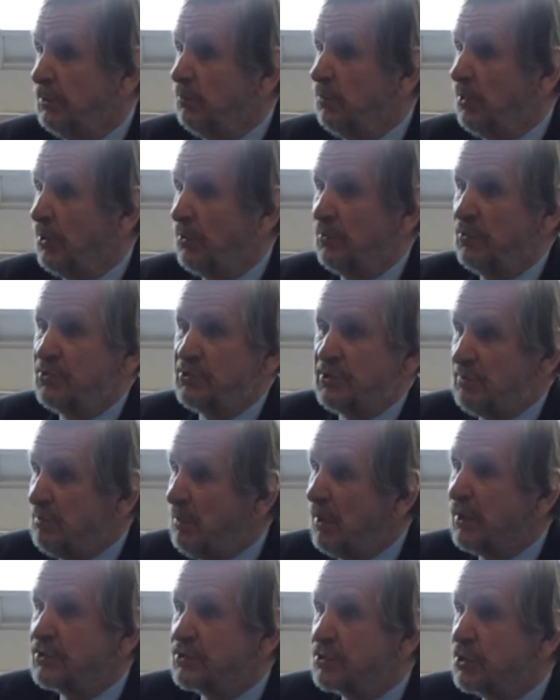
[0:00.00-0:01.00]
whether it's in
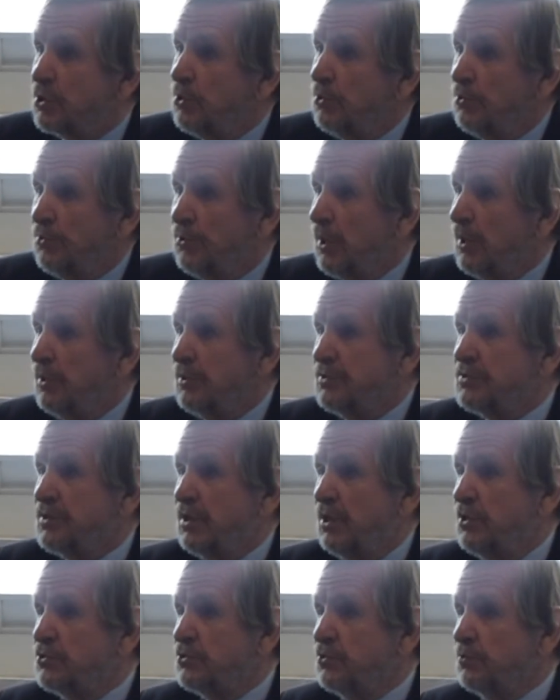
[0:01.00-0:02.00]
Mexico, the United
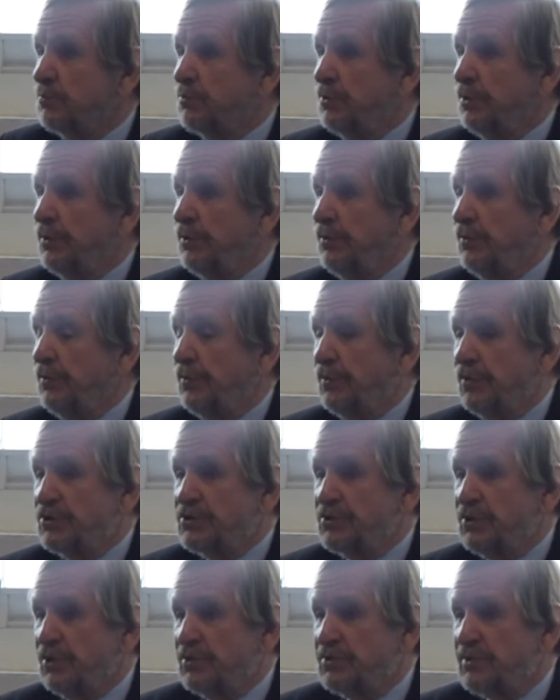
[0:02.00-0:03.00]
States, or Britain. The
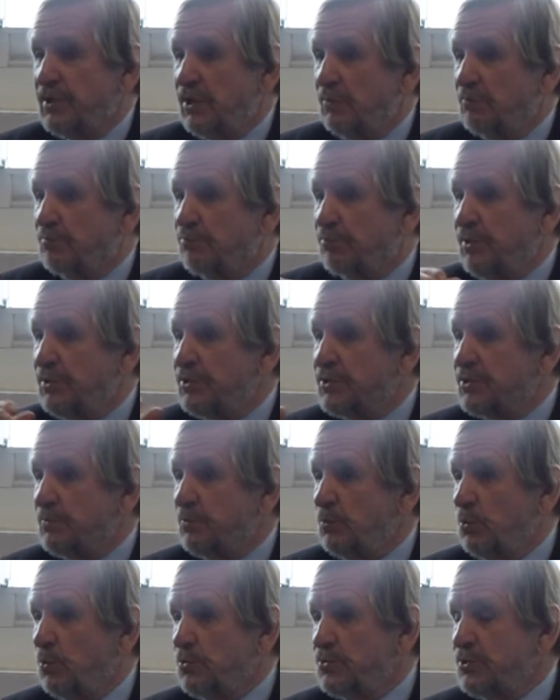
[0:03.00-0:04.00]
sort of set of
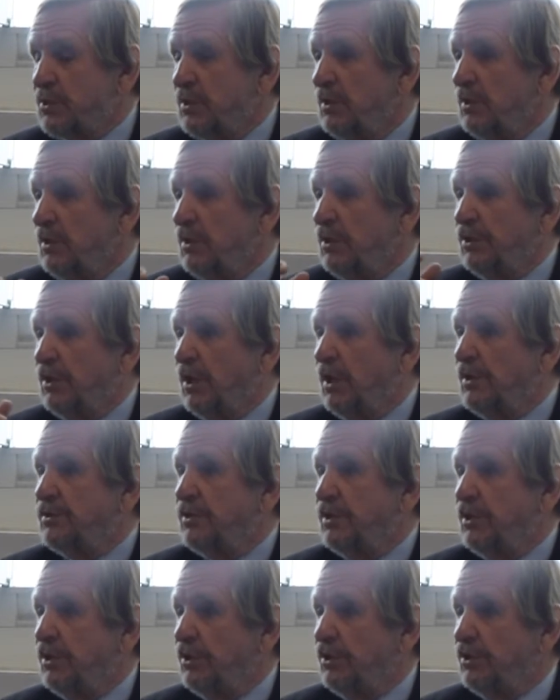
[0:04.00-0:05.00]
principles and
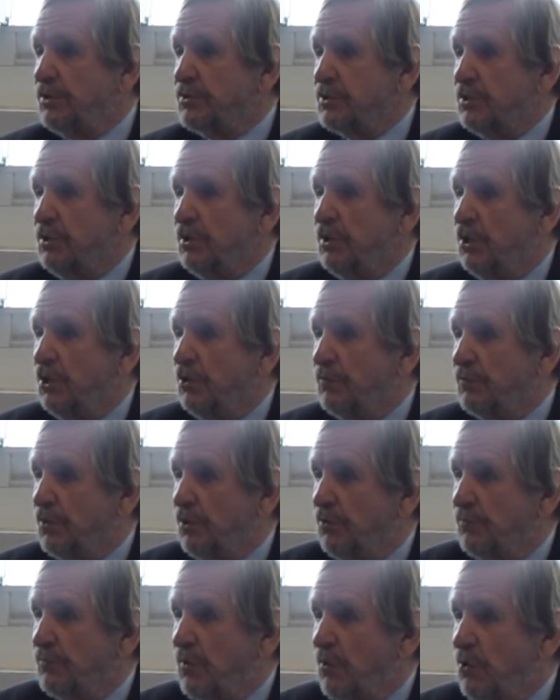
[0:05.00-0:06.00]
ideas
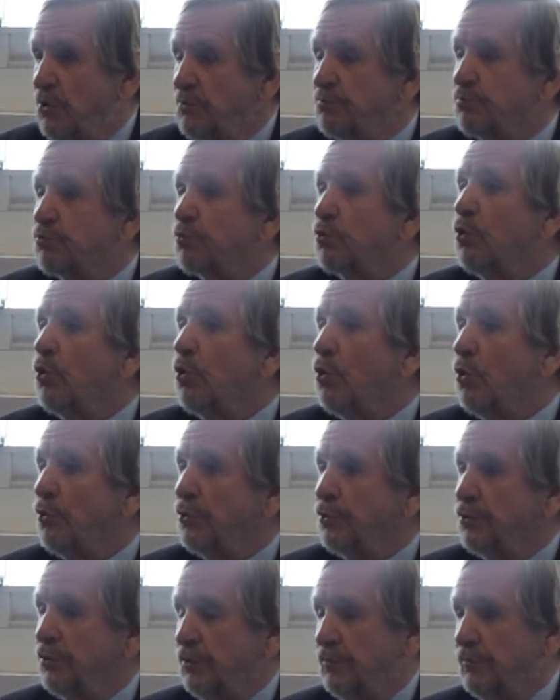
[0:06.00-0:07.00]
are very
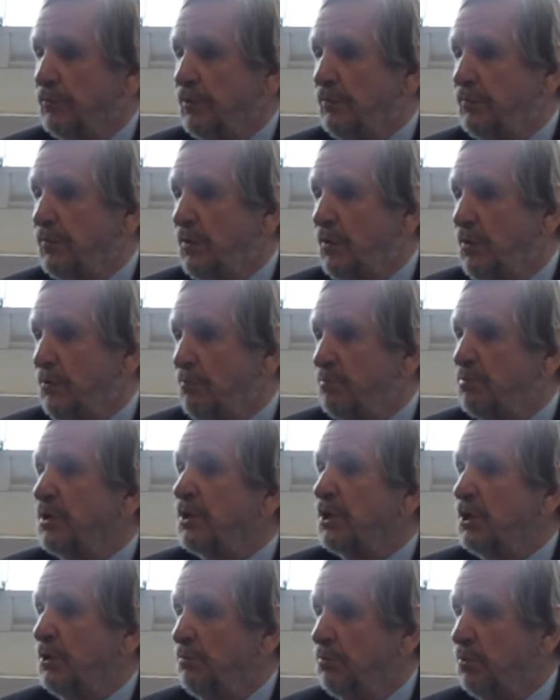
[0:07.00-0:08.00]
broad and very
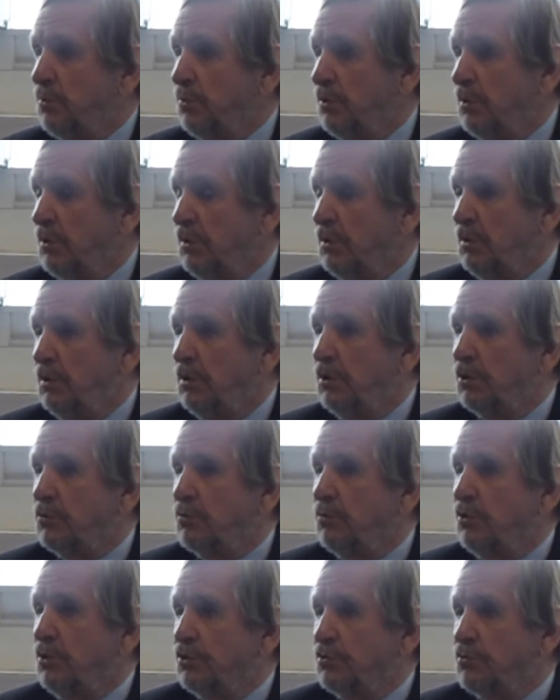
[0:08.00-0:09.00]
applicable
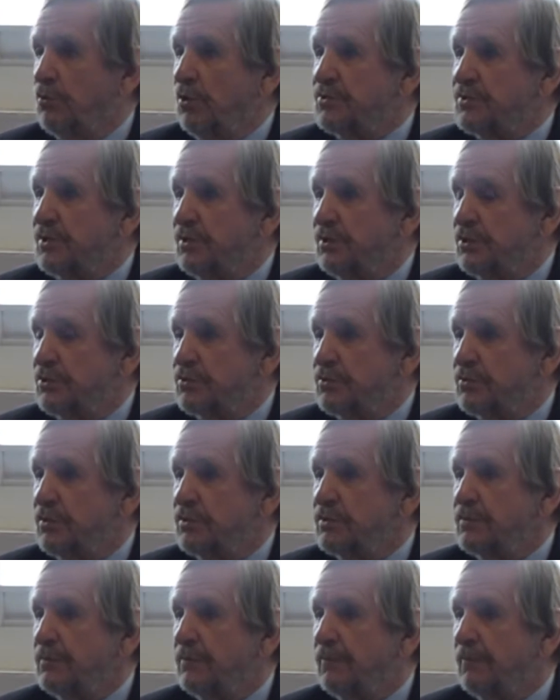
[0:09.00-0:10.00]
across
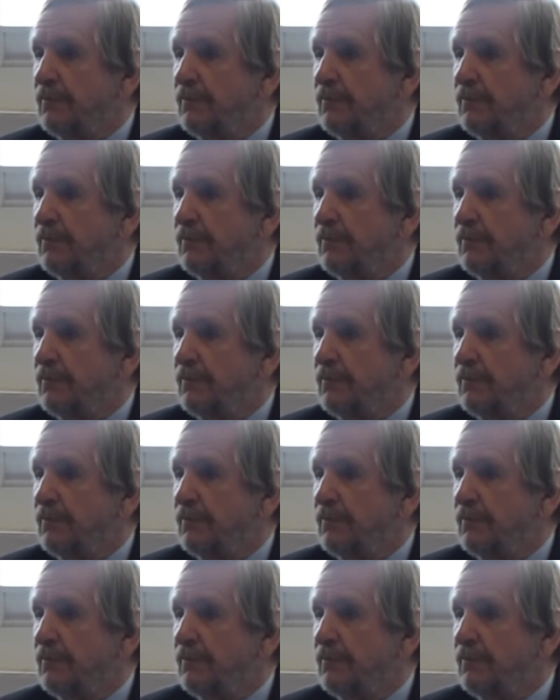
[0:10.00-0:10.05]
industries.